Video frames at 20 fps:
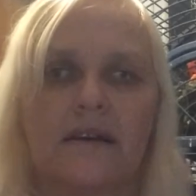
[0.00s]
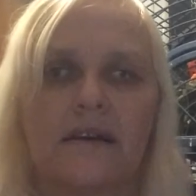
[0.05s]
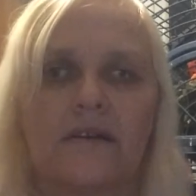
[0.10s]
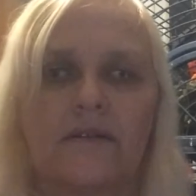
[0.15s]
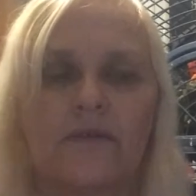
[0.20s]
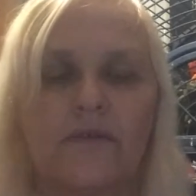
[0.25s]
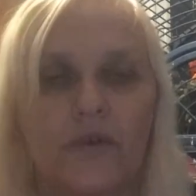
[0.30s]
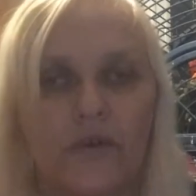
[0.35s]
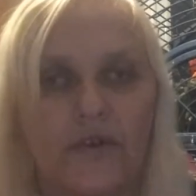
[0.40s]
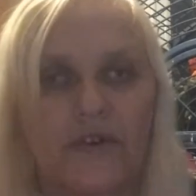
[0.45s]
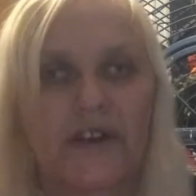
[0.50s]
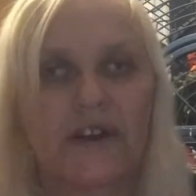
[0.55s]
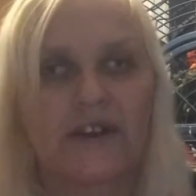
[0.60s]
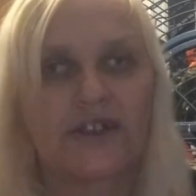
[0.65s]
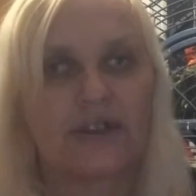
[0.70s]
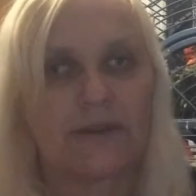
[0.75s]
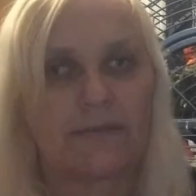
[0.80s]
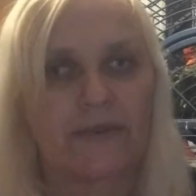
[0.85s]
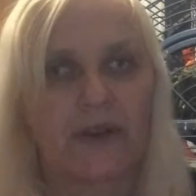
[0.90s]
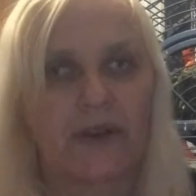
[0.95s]
Rosa
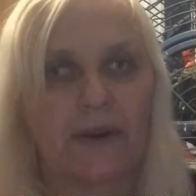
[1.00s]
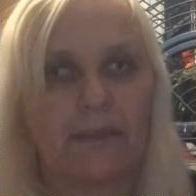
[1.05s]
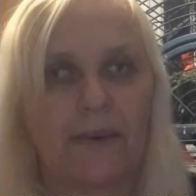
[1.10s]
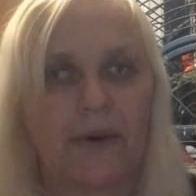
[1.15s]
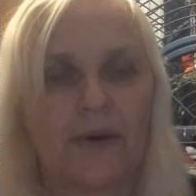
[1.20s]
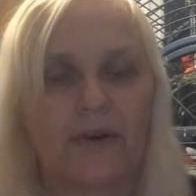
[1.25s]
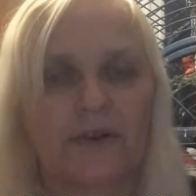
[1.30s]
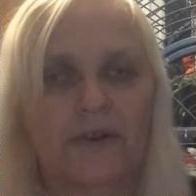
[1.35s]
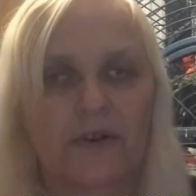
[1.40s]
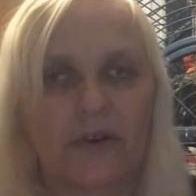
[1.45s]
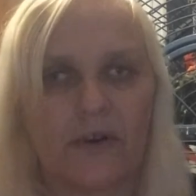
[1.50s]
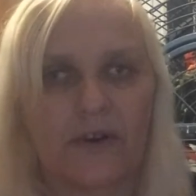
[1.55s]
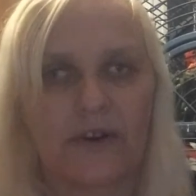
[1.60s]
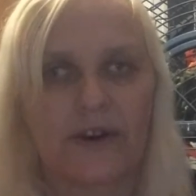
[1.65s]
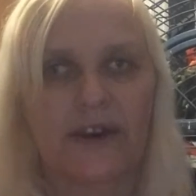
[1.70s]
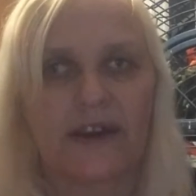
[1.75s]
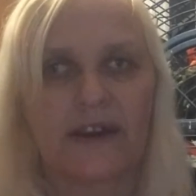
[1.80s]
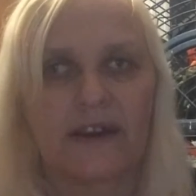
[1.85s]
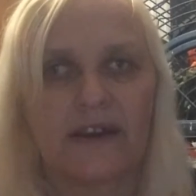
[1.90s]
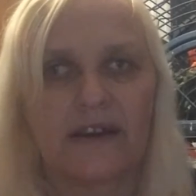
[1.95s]
jumped up on
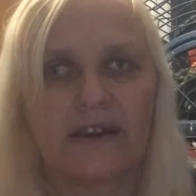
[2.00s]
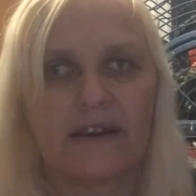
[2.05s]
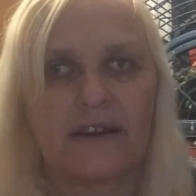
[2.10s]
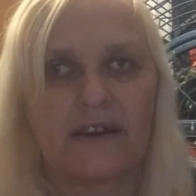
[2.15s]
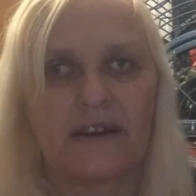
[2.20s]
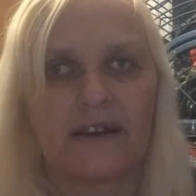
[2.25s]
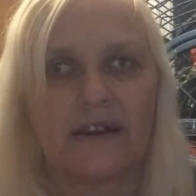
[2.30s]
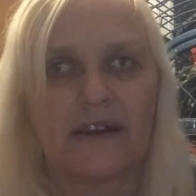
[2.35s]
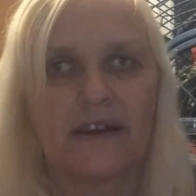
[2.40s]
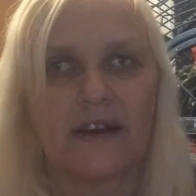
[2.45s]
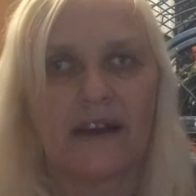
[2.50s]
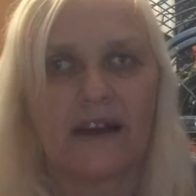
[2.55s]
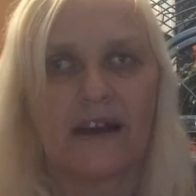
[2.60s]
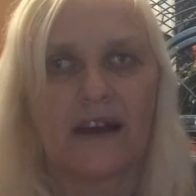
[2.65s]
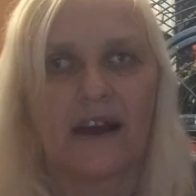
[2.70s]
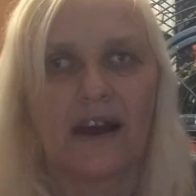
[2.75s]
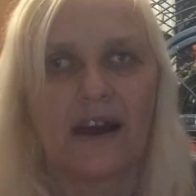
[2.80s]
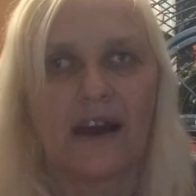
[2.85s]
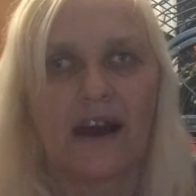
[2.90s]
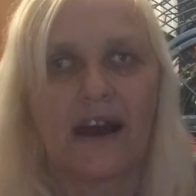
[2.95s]
Cocky
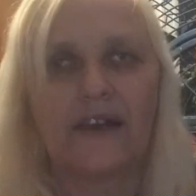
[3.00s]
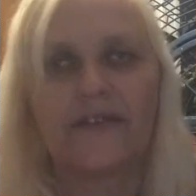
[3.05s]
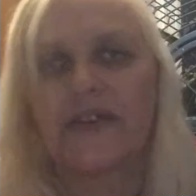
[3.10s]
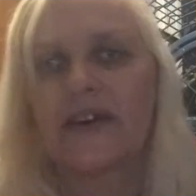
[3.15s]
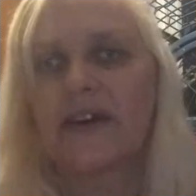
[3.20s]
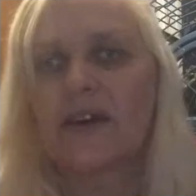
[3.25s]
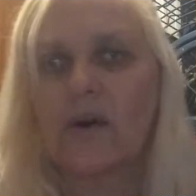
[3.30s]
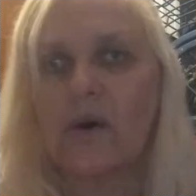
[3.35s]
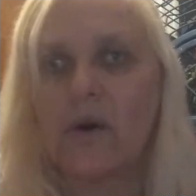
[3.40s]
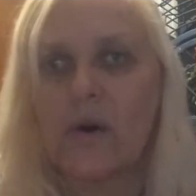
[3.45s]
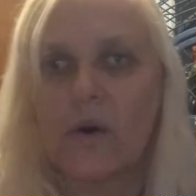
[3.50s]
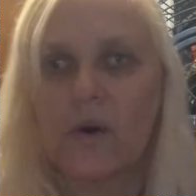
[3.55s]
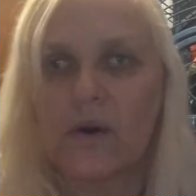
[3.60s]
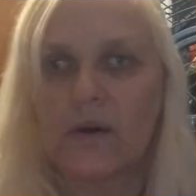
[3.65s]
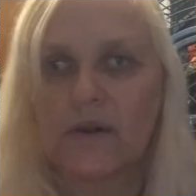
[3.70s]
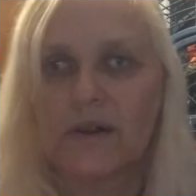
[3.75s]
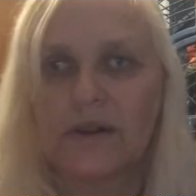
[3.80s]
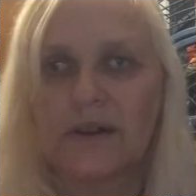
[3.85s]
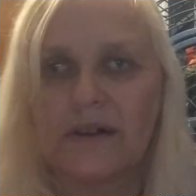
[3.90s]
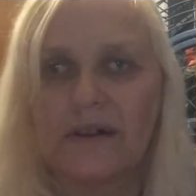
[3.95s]
and they
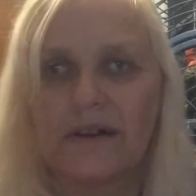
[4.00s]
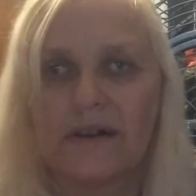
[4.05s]
all